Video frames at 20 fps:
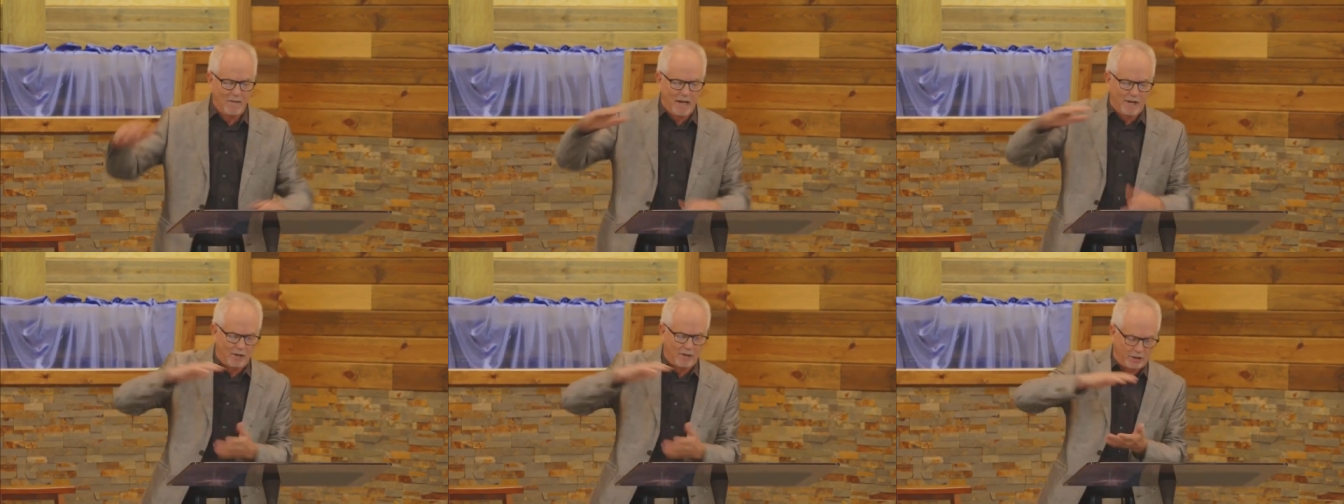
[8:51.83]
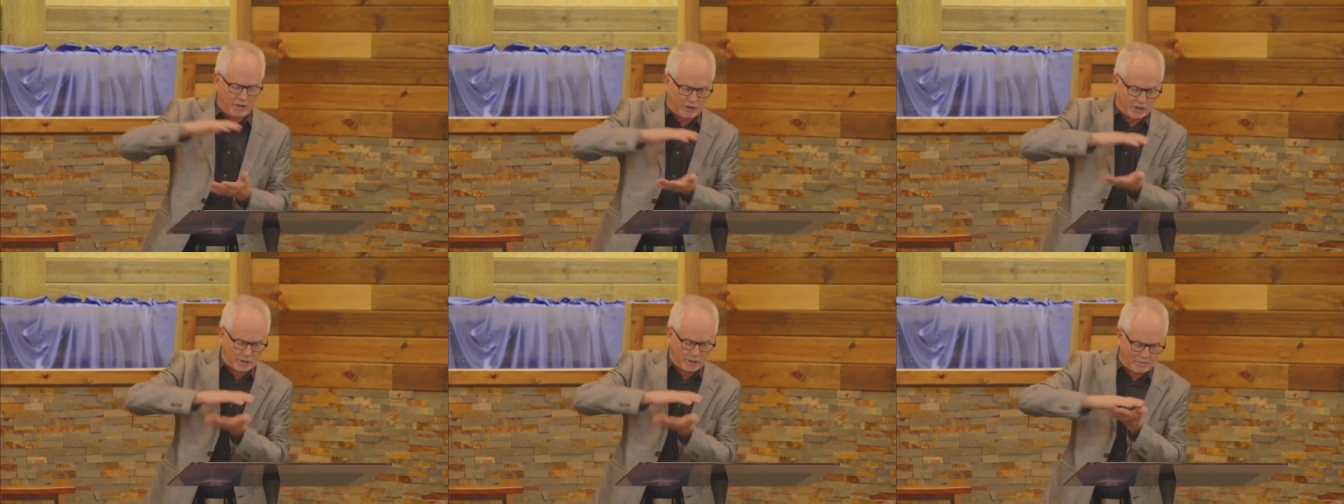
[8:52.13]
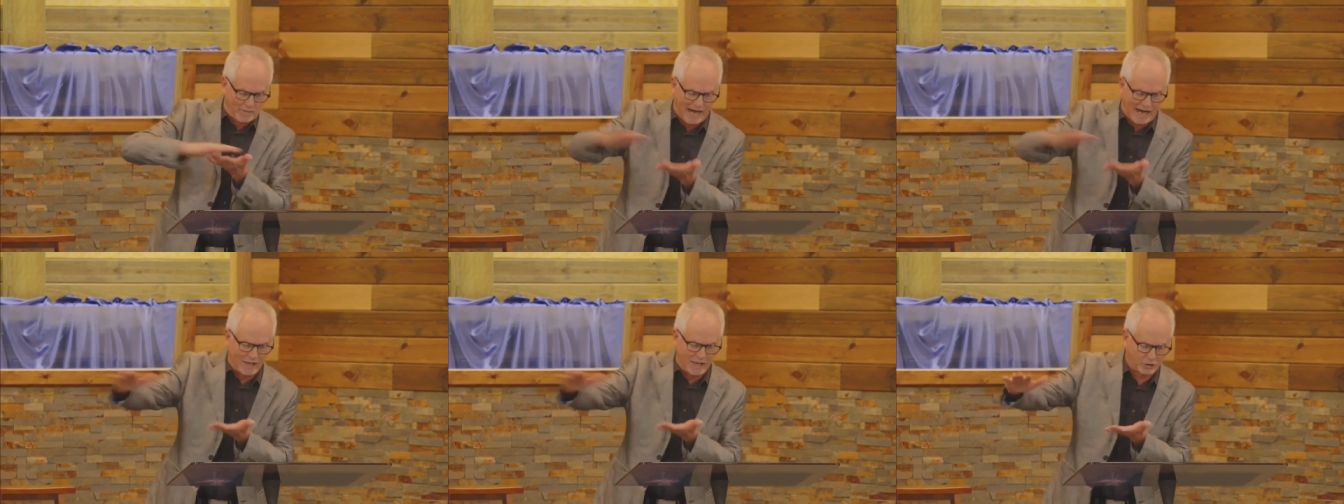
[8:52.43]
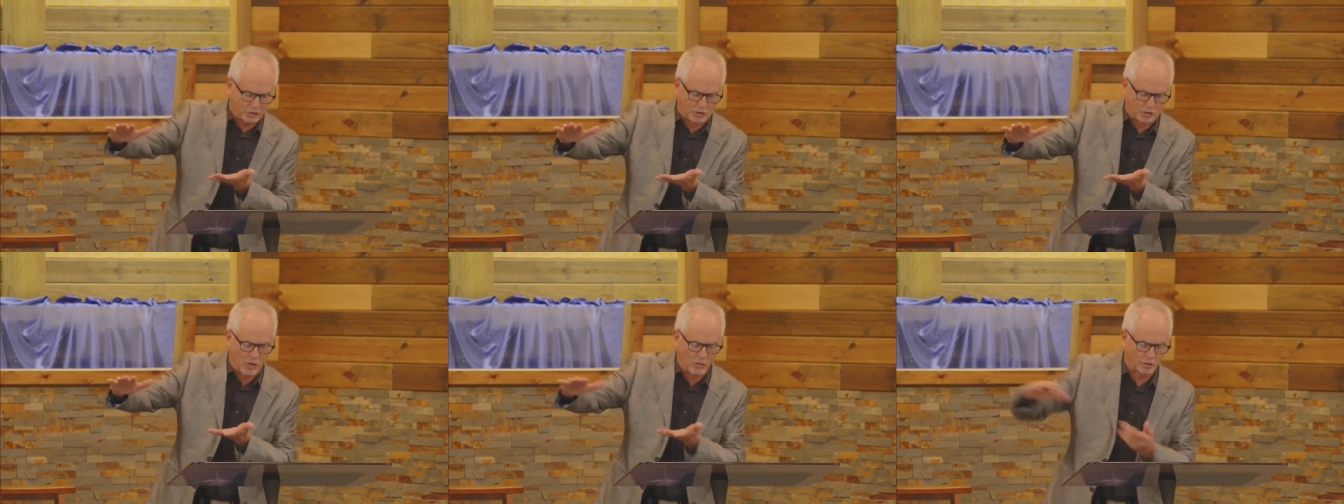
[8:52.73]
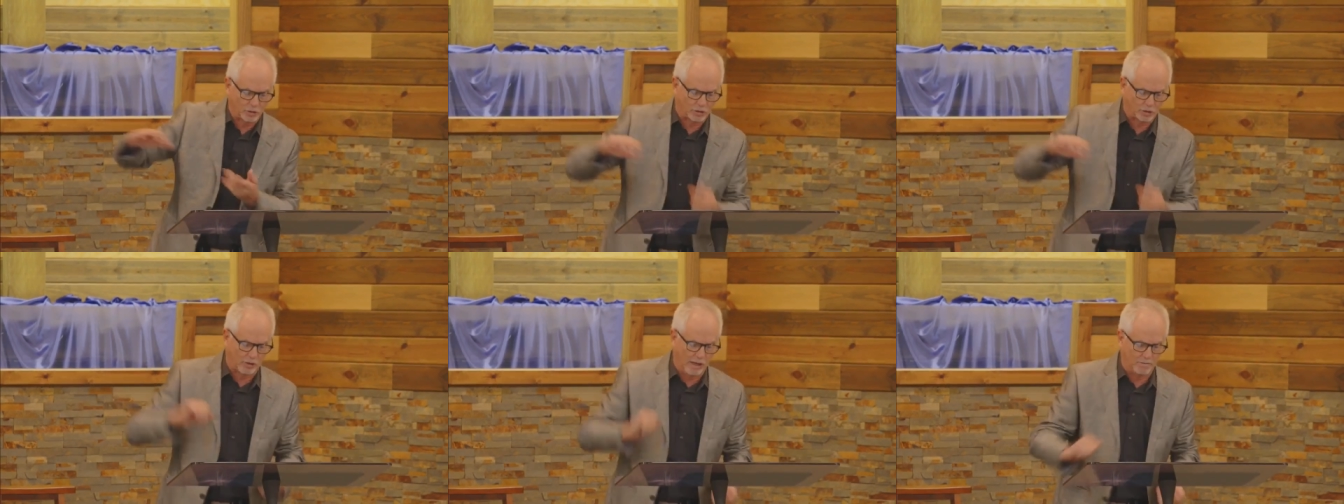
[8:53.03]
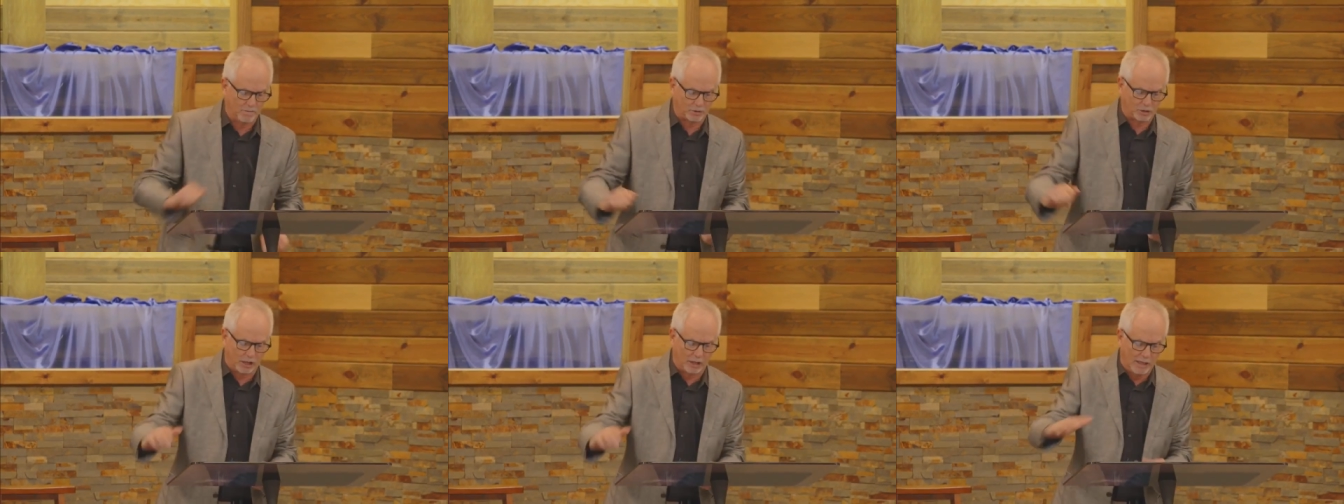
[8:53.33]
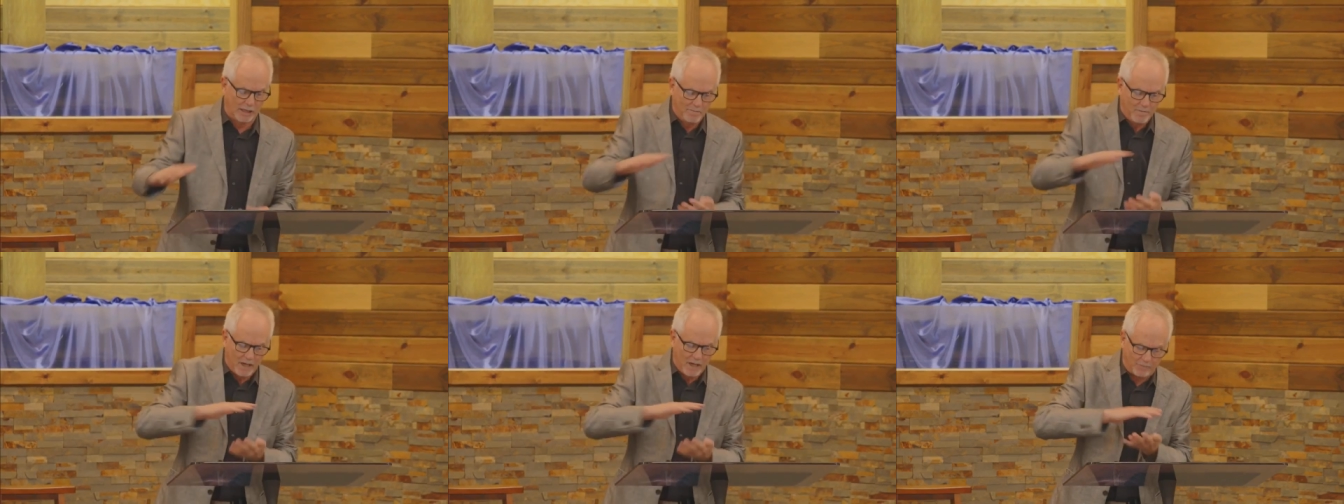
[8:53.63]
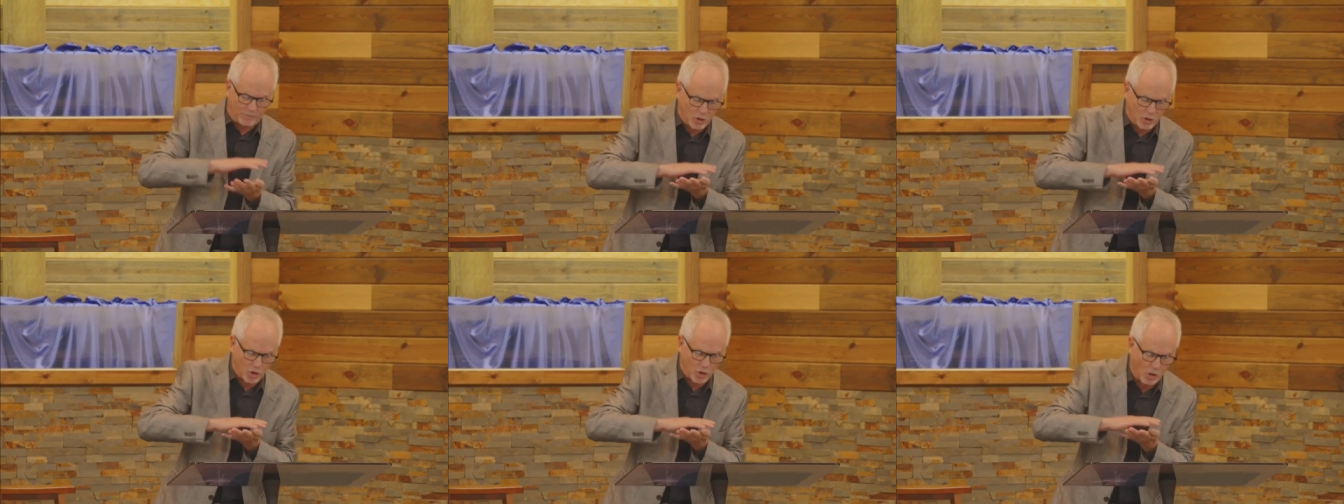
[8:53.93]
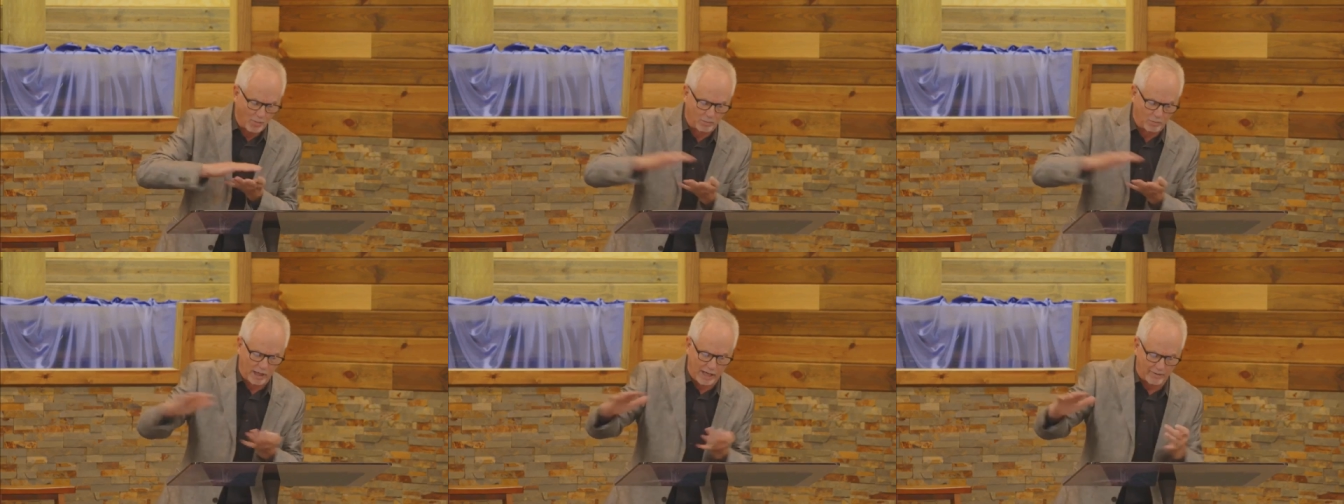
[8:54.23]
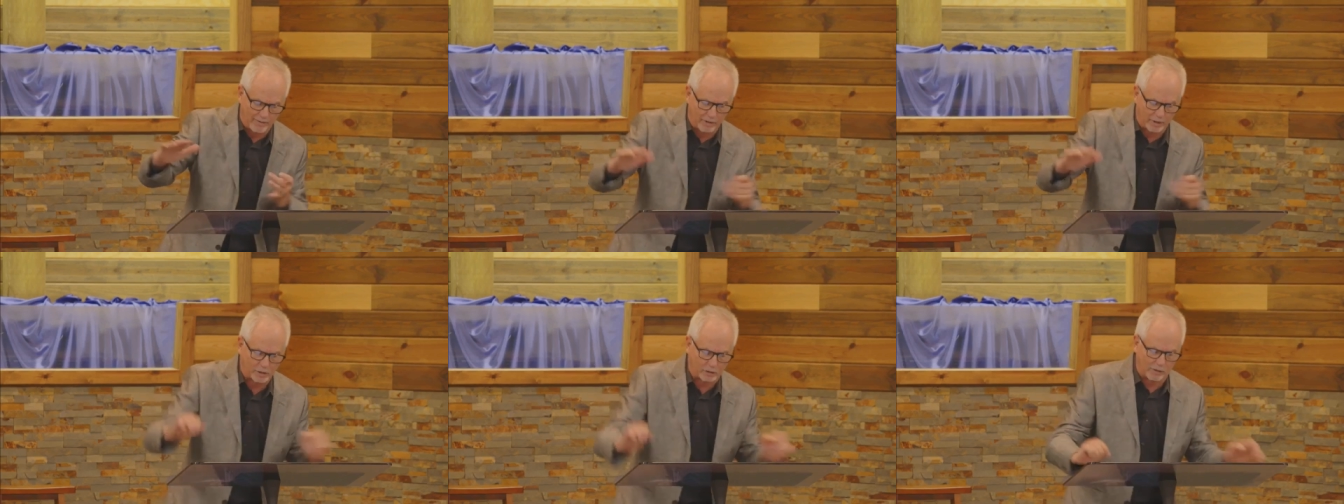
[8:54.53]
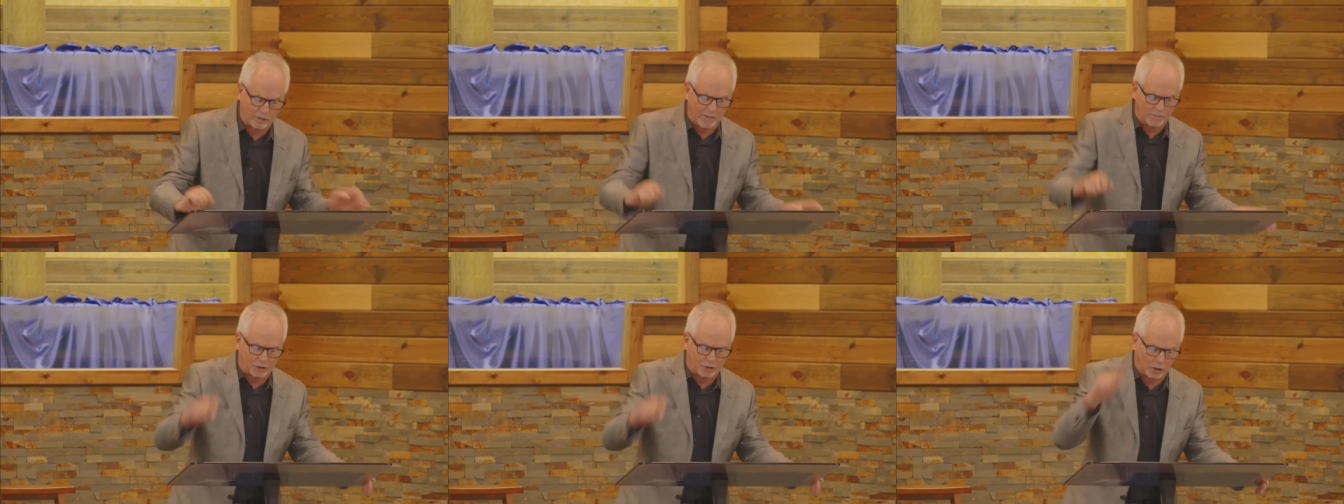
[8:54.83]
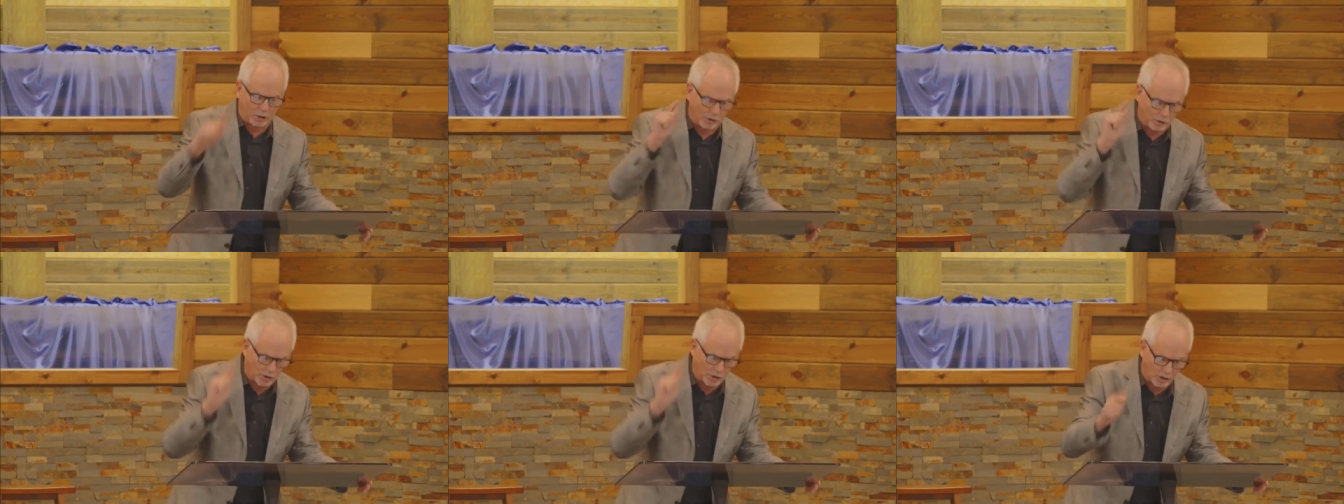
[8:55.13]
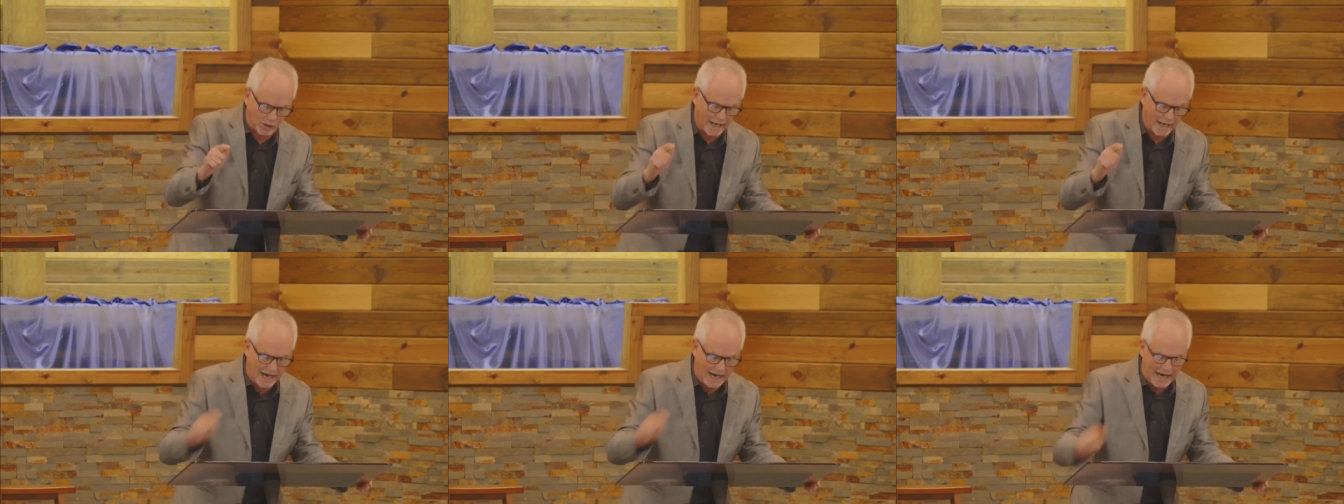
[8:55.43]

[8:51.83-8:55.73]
This is based on scripture. If you don't believe the scripture, you're going to